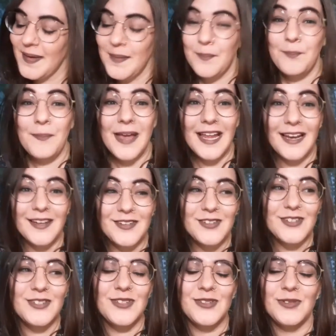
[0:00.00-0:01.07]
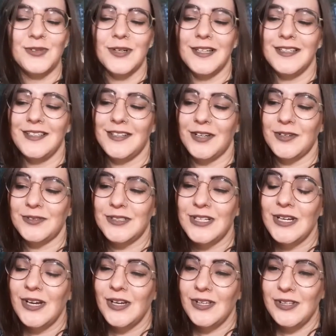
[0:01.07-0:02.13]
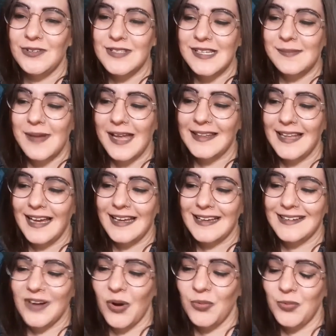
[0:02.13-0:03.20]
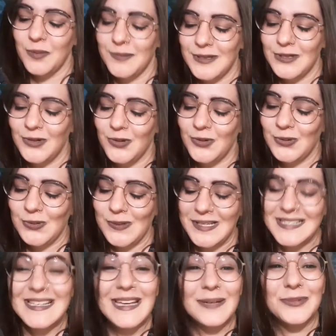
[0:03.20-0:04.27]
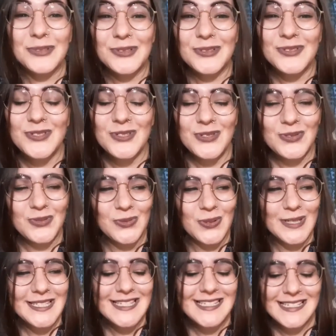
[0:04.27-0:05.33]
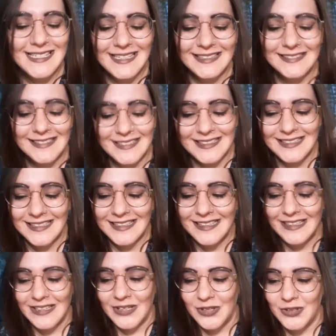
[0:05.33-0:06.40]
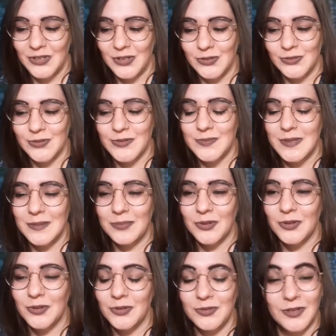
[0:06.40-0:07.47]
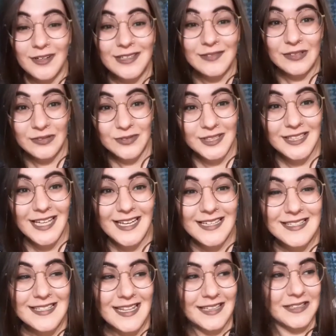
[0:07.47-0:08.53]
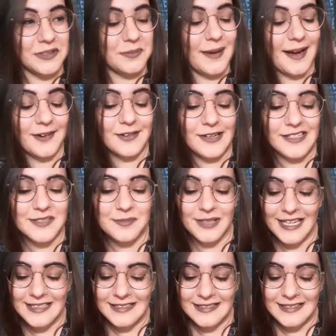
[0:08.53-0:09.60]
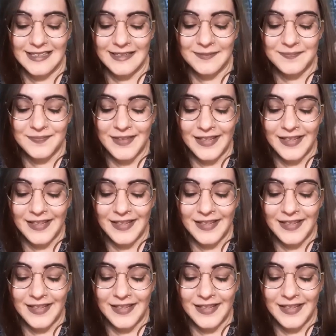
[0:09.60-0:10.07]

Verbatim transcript: manage to, you know, use him and like a woman who is able to sneakily use people who don't even realize that their power has blinded them